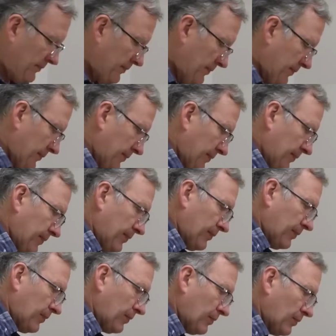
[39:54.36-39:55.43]

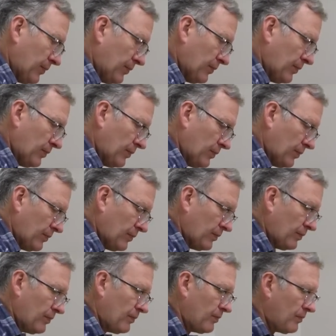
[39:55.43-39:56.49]

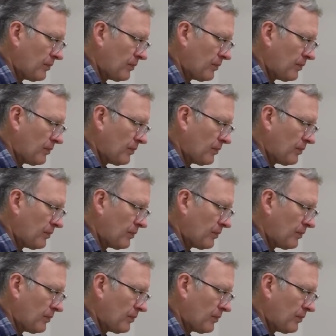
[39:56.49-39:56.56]
Nobody speaks.